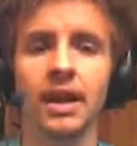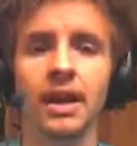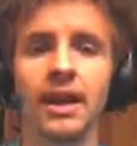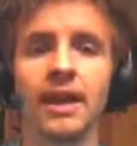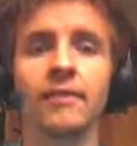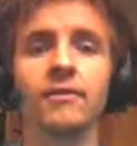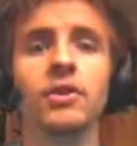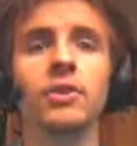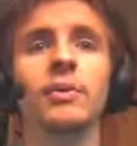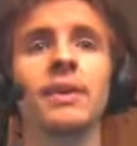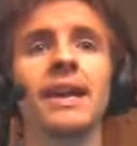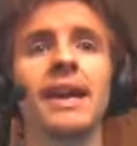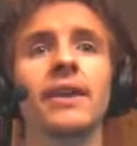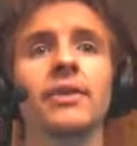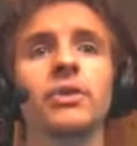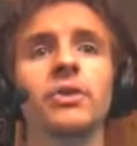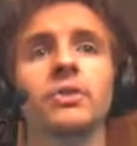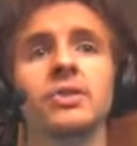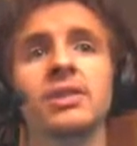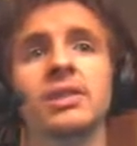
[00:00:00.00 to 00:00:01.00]
If you allow
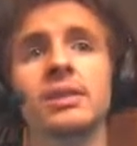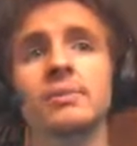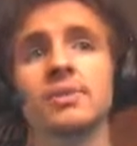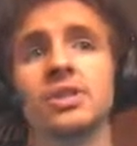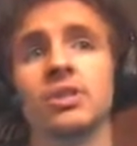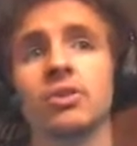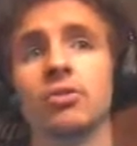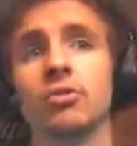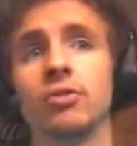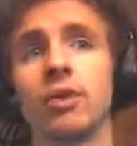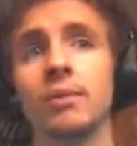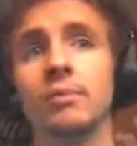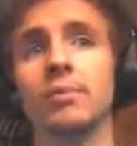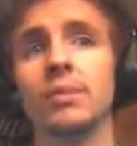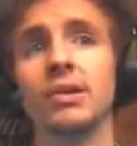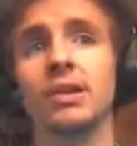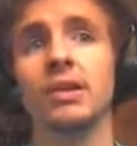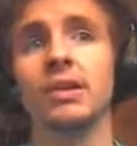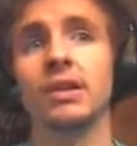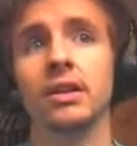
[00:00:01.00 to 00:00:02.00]
your team to
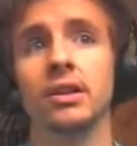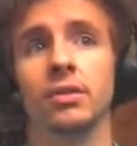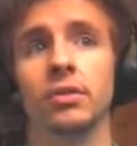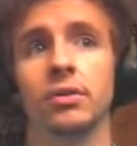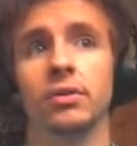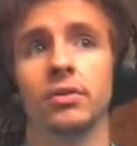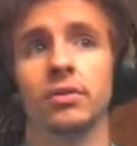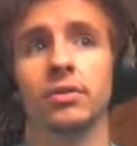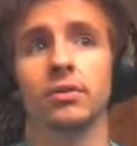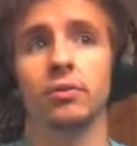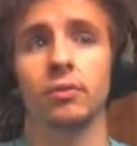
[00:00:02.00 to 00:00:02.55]
crumble in the north,